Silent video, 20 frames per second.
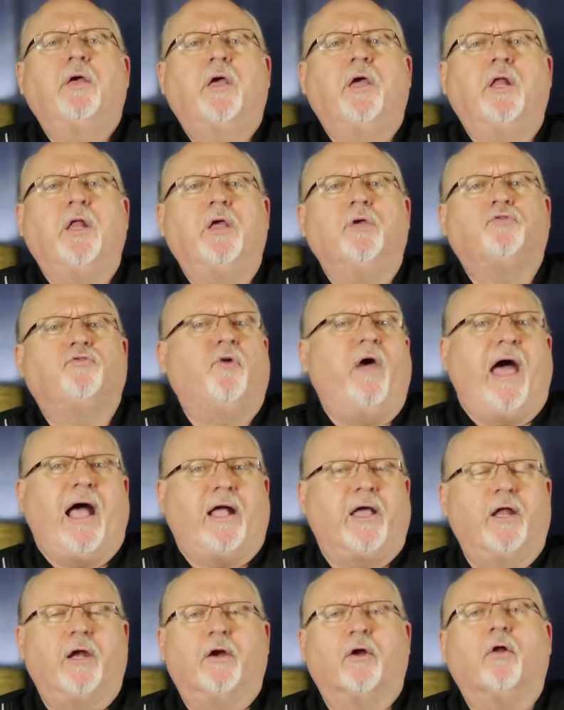any
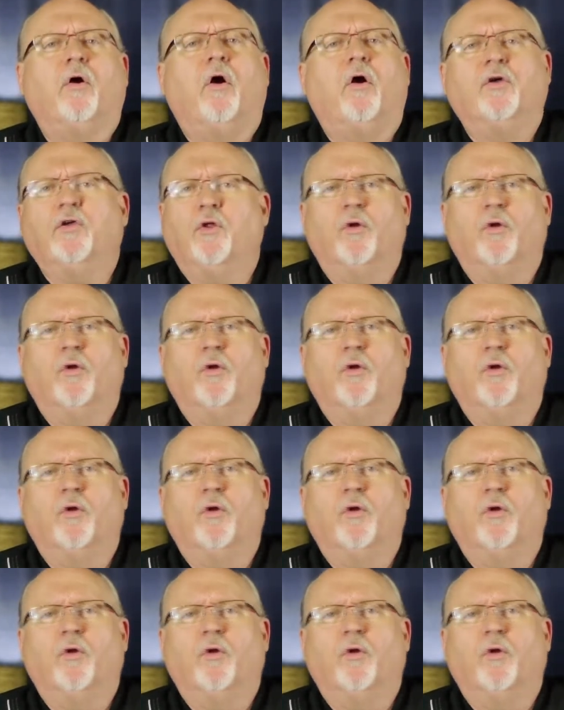track in it at all?